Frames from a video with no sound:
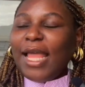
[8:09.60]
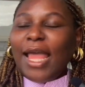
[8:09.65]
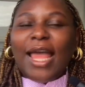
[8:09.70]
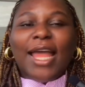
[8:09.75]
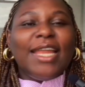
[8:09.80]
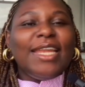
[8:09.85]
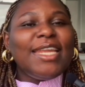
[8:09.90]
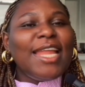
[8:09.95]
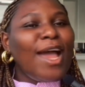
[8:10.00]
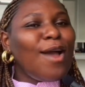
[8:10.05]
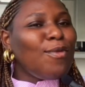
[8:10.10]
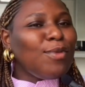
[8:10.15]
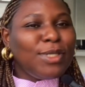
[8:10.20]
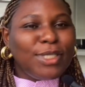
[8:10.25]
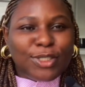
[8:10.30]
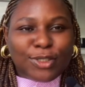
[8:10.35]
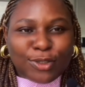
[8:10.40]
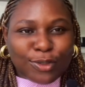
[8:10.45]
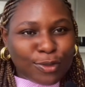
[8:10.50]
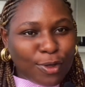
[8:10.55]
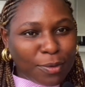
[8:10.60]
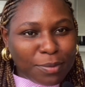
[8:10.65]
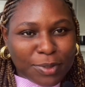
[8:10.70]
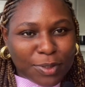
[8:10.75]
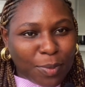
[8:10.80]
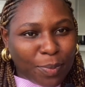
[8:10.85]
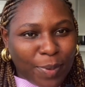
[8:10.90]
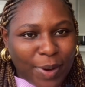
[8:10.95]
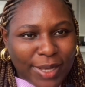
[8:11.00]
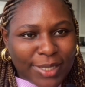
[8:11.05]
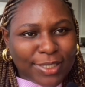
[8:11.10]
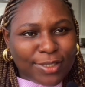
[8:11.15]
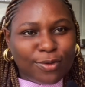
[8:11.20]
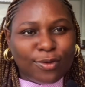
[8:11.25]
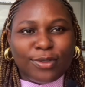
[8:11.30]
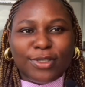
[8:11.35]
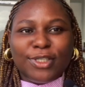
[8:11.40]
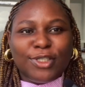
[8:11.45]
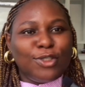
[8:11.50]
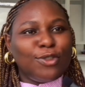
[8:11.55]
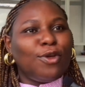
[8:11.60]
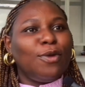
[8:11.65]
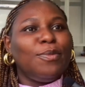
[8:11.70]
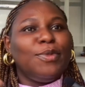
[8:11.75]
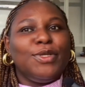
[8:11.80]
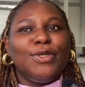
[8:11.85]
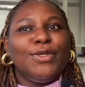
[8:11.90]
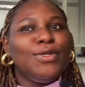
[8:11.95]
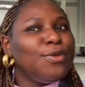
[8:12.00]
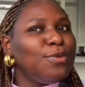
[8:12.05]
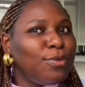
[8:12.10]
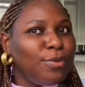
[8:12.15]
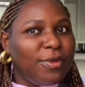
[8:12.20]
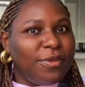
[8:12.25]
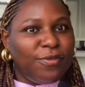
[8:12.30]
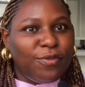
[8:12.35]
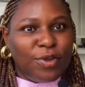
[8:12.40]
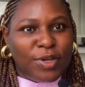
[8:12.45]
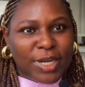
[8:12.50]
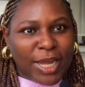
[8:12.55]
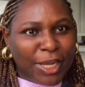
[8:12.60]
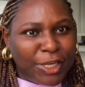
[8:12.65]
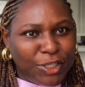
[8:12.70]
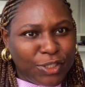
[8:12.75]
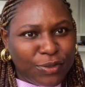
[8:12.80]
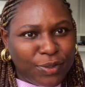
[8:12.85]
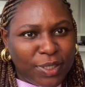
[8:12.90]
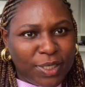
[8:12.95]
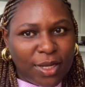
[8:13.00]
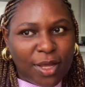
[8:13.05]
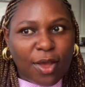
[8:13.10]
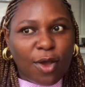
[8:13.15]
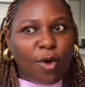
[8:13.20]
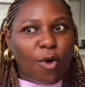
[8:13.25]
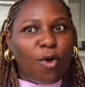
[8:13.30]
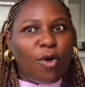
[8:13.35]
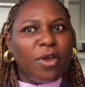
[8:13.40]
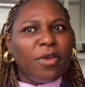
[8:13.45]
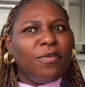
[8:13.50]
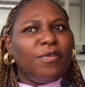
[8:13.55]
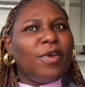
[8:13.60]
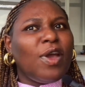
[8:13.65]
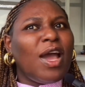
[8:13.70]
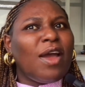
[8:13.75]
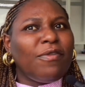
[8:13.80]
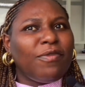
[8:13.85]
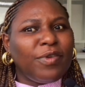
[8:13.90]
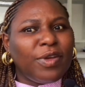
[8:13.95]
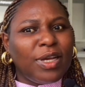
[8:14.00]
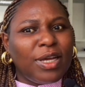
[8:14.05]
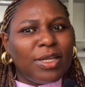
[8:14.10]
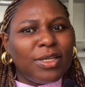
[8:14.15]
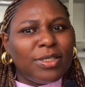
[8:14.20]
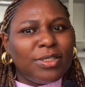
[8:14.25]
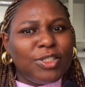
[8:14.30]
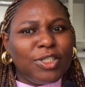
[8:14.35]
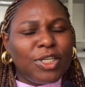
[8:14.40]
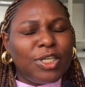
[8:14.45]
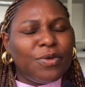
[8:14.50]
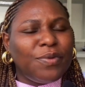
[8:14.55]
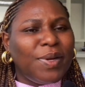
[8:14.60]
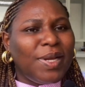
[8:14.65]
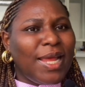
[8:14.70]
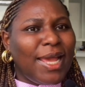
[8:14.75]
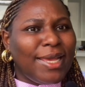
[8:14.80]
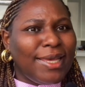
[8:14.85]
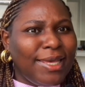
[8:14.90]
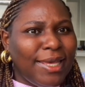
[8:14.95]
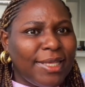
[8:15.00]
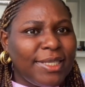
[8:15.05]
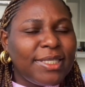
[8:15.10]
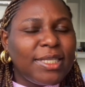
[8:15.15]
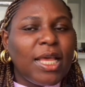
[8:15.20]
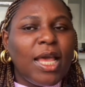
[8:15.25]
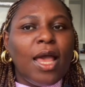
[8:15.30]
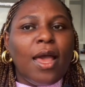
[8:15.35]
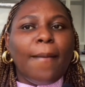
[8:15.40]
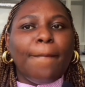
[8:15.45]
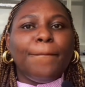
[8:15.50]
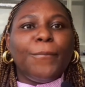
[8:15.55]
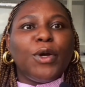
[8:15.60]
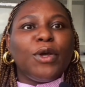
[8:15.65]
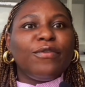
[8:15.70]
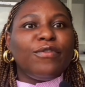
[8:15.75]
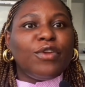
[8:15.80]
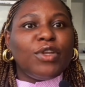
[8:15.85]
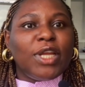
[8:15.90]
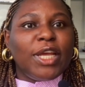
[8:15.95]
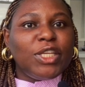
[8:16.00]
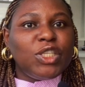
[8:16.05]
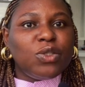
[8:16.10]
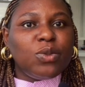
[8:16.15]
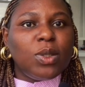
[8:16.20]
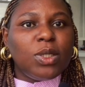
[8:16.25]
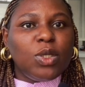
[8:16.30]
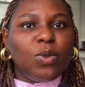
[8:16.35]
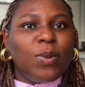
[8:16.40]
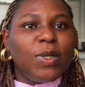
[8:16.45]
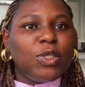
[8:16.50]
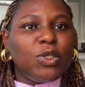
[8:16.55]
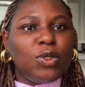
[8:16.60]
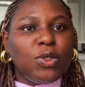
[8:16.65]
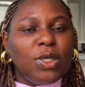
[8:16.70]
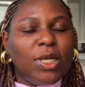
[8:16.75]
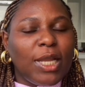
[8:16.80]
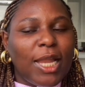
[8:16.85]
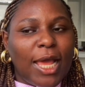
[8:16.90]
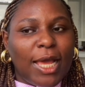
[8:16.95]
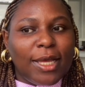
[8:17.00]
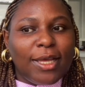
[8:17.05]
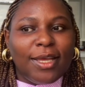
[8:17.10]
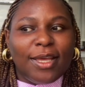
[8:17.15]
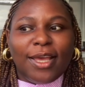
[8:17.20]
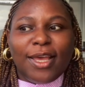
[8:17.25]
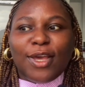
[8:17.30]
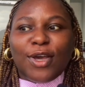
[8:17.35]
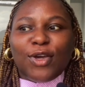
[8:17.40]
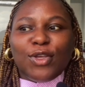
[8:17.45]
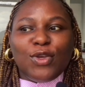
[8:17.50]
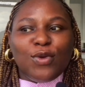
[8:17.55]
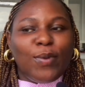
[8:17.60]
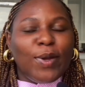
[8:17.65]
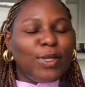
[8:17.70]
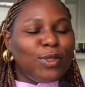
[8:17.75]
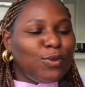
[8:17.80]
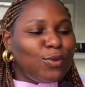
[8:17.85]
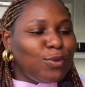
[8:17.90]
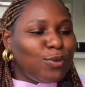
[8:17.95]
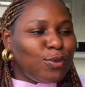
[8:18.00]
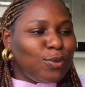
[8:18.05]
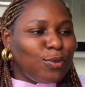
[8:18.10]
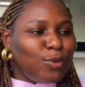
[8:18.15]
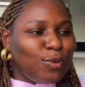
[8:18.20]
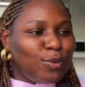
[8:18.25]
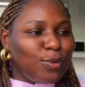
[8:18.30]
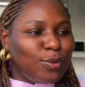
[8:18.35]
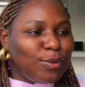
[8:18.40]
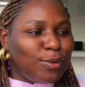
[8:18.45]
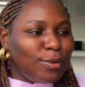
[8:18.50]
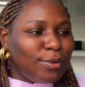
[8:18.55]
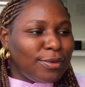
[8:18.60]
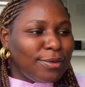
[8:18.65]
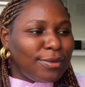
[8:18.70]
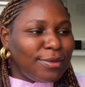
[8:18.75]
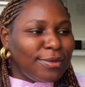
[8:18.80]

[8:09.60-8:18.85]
Now, this should not be surprising or this should not be new if you're Nigerian or if you're African generally, I guess. But if you're Nigerian, you went to Unilag, you went to